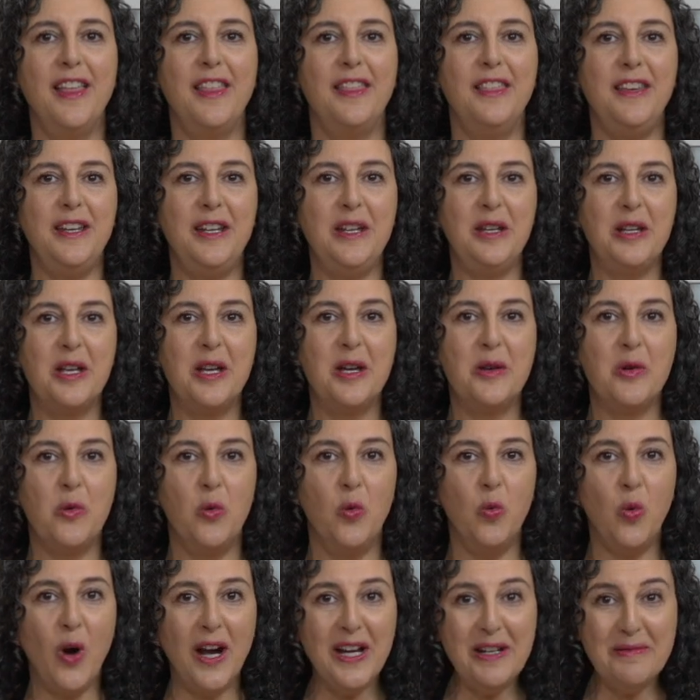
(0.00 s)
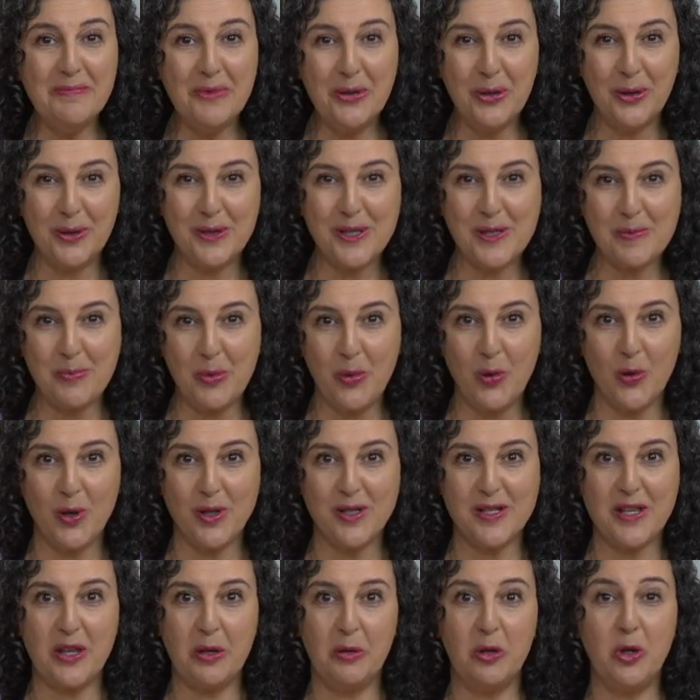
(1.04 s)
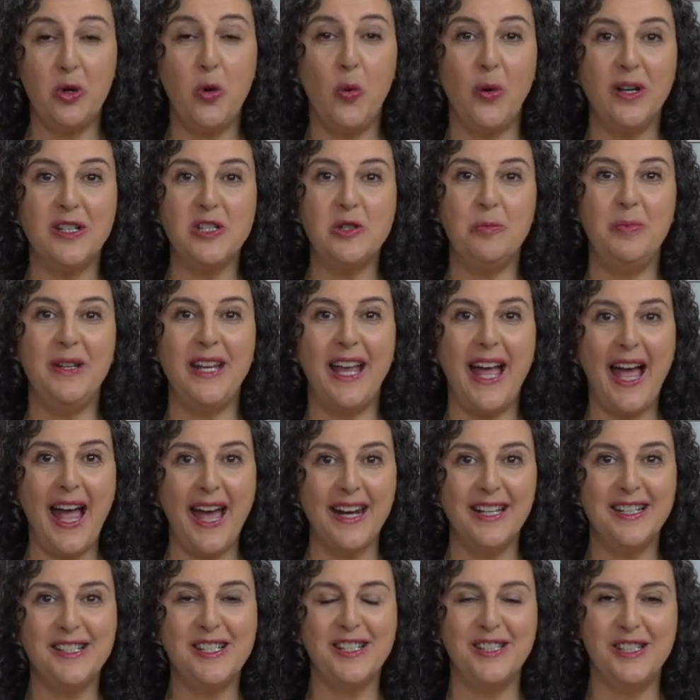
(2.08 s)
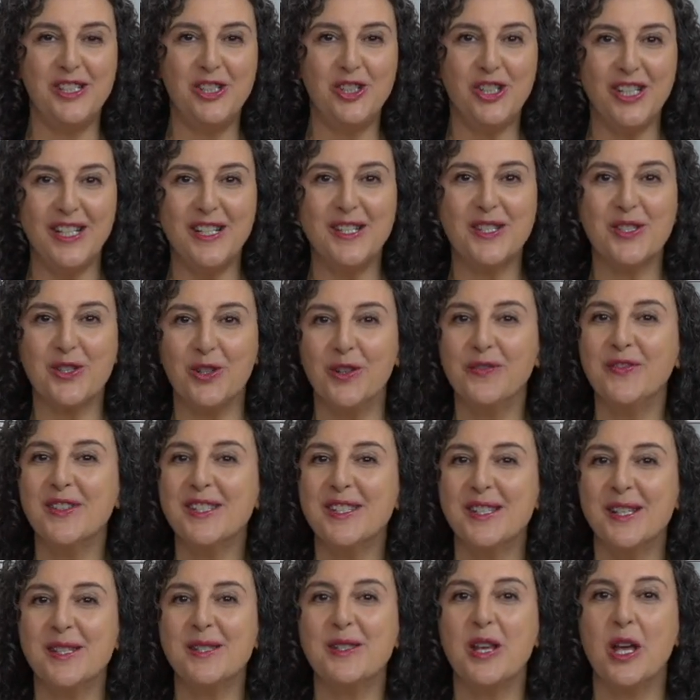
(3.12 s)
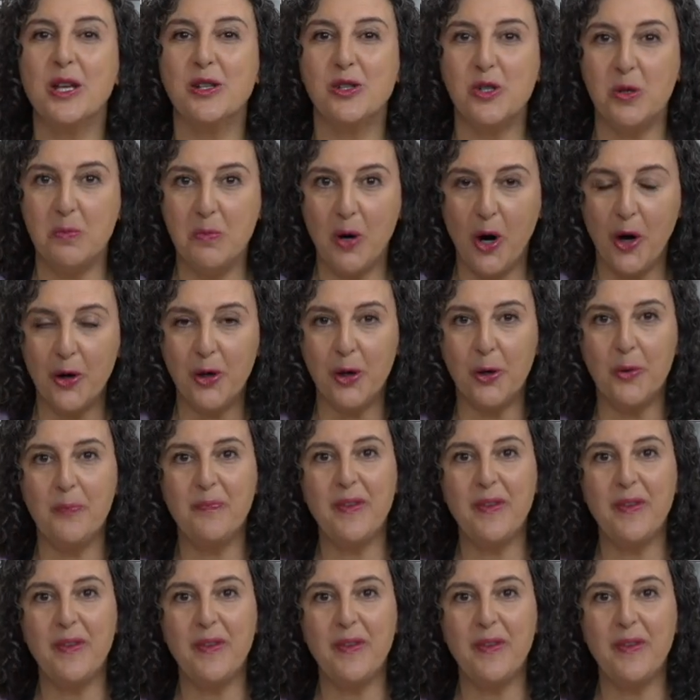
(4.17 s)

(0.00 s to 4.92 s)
the white mold spores that we're going to be adding to the cheese surfaces tomorrow.